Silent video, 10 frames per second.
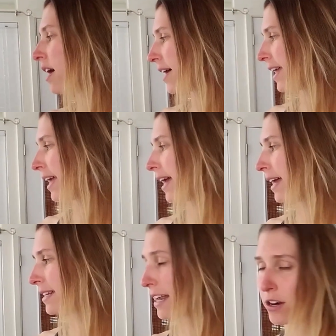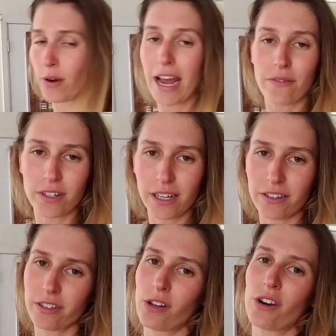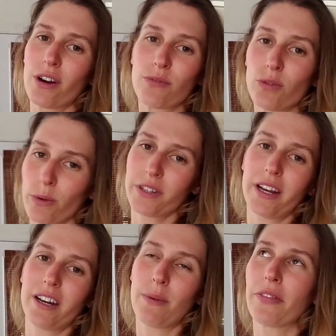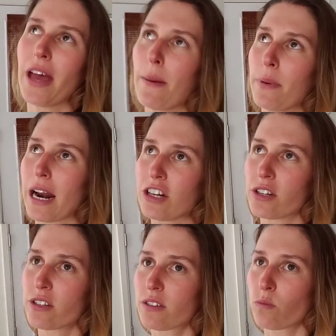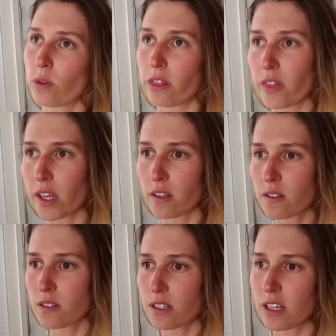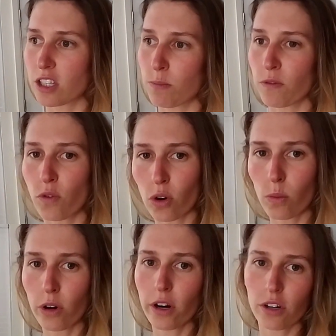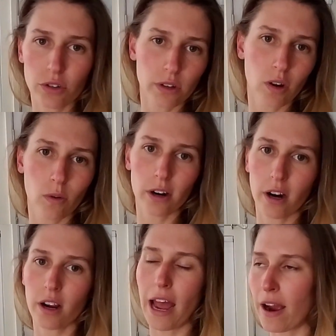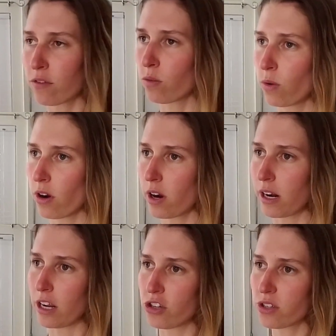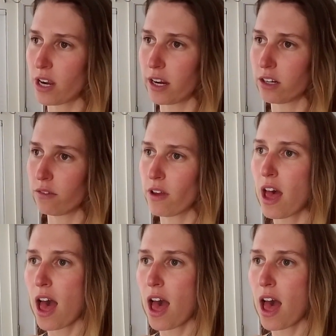and I know I have the DSLR, I'm super excited about that, but with this, it's before work, during work, after work, and I just kind of,